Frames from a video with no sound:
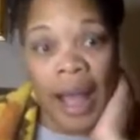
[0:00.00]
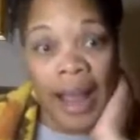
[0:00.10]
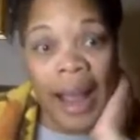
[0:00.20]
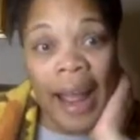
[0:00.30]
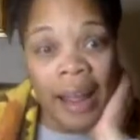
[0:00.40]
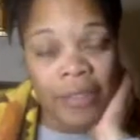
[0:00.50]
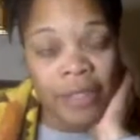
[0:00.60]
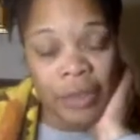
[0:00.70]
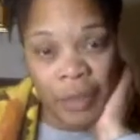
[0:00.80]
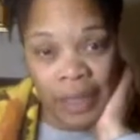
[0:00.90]
I
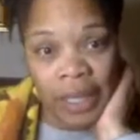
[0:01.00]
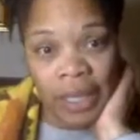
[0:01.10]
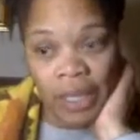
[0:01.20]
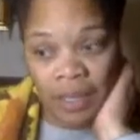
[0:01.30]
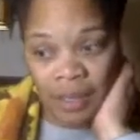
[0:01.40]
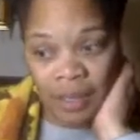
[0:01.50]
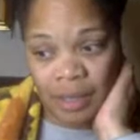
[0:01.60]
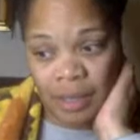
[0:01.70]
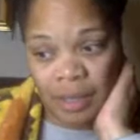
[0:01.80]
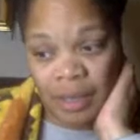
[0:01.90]
have to be
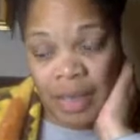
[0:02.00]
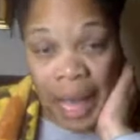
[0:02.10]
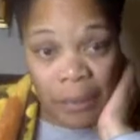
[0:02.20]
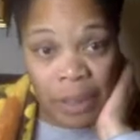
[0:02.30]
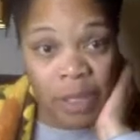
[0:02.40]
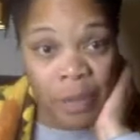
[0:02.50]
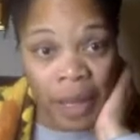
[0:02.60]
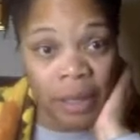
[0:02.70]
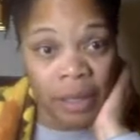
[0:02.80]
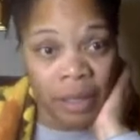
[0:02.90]
that much
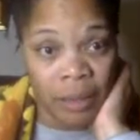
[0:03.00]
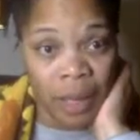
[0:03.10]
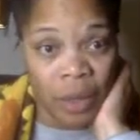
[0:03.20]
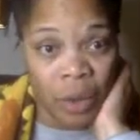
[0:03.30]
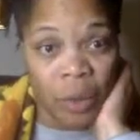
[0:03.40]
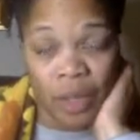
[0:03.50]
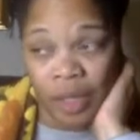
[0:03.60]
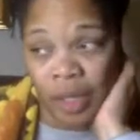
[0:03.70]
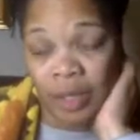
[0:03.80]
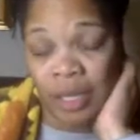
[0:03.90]
better than my
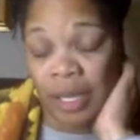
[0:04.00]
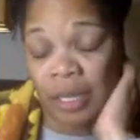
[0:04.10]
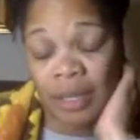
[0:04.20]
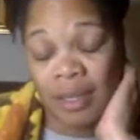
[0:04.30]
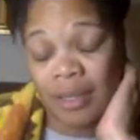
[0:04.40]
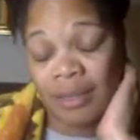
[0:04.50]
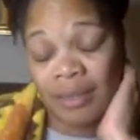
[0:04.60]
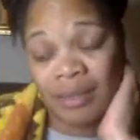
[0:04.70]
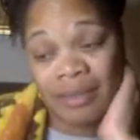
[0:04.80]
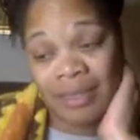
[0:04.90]
coworkers. Like,
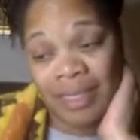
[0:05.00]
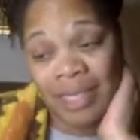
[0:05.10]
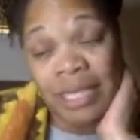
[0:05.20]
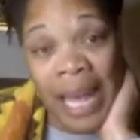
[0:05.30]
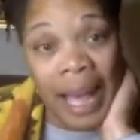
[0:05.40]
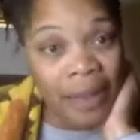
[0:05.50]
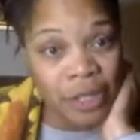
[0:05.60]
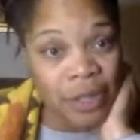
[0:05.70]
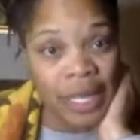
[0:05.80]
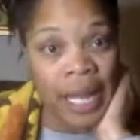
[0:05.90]
mm-hmm. I just
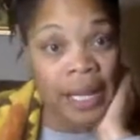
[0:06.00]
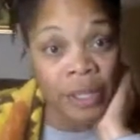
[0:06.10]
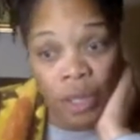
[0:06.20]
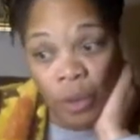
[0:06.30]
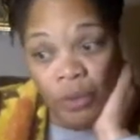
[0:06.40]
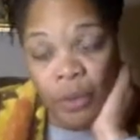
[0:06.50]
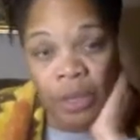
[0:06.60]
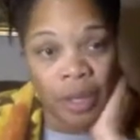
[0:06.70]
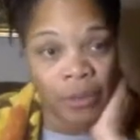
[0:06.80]
have to. Like, I don't feel